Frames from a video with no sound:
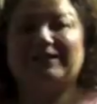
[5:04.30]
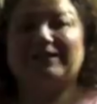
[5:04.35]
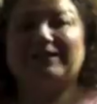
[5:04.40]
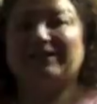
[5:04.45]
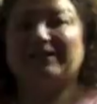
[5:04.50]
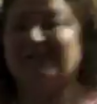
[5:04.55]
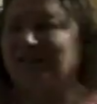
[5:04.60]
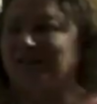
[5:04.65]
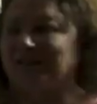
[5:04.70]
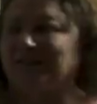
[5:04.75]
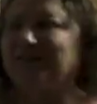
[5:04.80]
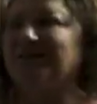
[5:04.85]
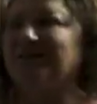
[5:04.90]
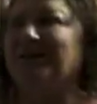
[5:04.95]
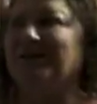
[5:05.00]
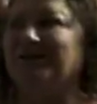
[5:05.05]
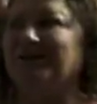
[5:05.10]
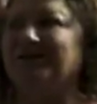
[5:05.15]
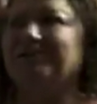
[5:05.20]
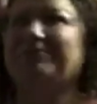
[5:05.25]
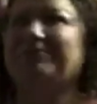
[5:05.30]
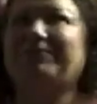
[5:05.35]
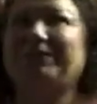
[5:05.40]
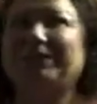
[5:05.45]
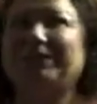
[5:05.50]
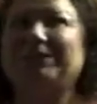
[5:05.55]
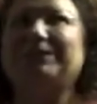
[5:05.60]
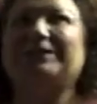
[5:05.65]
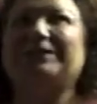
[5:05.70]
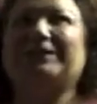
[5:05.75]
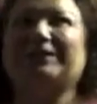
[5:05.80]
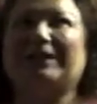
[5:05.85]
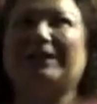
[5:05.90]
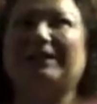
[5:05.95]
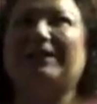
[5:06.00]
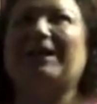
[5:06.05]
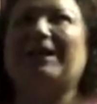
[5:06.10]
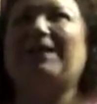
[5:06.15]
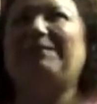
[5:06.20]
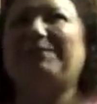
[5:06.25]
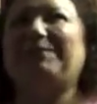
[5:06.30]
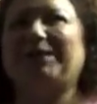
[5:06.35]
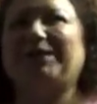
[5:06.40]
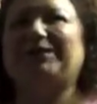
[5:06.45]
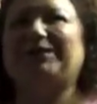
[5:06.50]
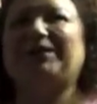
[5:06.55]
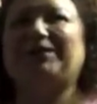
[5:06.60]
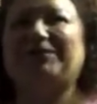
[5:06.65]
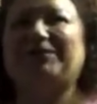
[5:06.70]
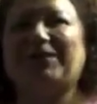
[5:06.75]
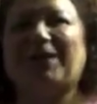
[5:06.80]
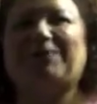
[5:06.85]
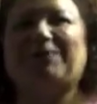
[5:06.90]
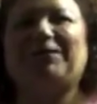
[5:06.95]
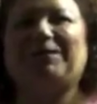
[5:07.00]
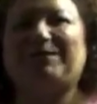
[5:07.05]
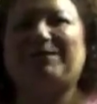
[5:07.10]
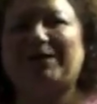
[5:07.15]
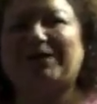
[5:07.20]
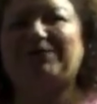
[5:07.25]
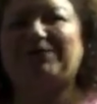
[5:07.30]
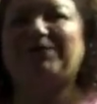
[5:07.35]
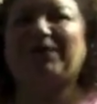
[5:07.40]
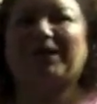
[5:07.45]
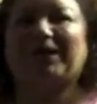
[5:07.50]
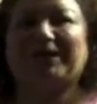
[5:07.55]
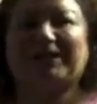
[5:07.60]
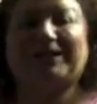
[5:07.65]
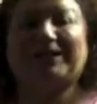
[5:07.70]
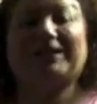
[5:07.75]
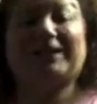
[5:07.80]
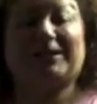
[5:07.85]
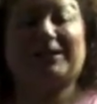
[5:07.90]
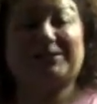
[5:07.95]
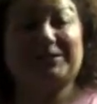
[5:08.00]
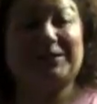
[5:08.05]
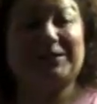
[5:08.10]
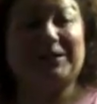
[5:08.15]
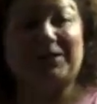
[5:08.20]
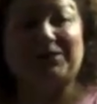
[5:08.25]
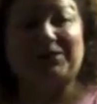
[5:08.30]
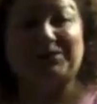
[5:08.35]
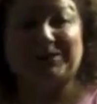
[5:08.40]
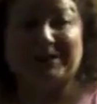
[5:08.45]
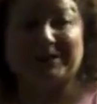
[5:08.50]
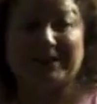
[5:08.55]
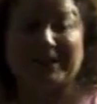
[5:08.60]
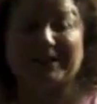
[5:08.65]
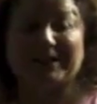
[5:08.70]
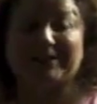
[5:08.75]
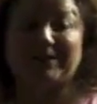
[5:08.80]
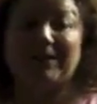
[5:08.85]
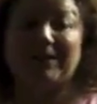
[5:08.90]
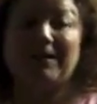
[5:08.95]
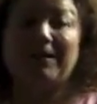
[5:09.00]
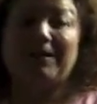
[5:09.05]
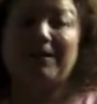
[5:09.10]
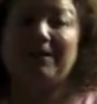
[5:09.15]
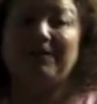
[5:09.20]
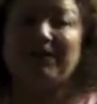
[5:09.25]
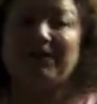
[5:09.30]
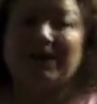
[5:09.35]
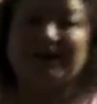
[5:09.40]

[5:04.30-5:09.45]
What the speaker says: $1,000 feels a lot better. I wouldn't mind finding $1,000 a day. And in fact,